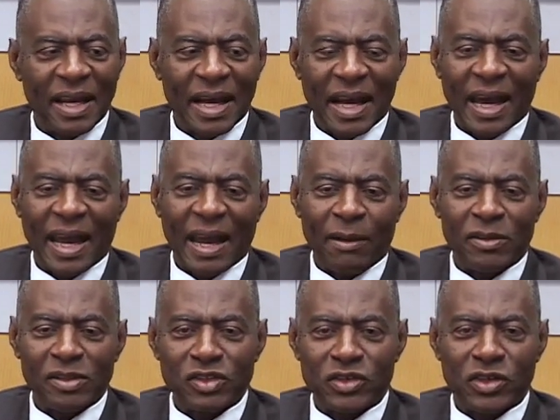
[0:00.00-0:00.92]
I
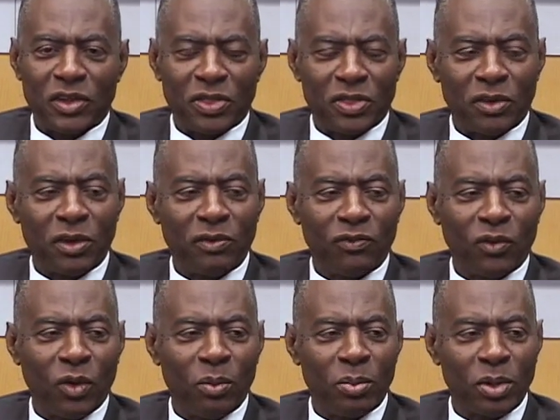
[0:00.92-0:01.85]
averaged
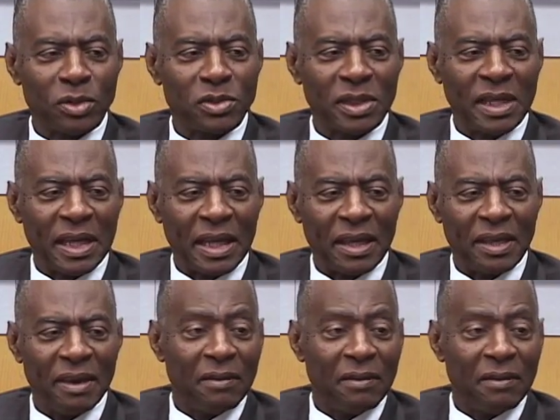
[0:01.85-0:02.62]
34 points a game